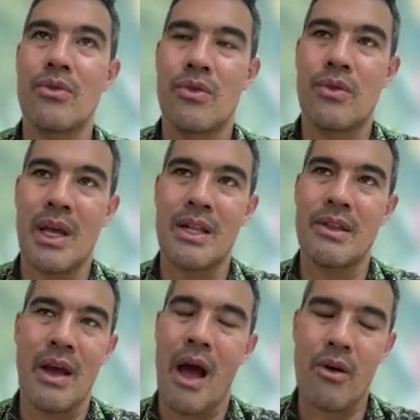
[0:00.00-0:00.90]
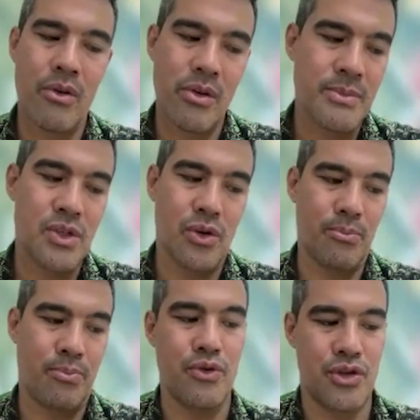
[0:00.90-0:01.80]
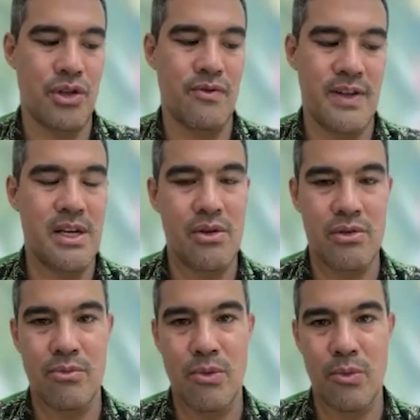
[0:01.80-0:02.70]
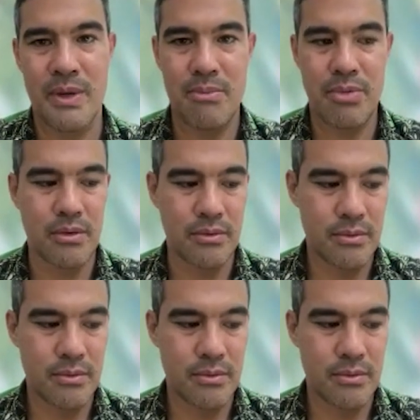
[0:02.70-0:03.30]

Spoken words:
the algorithms don't push the video to more people.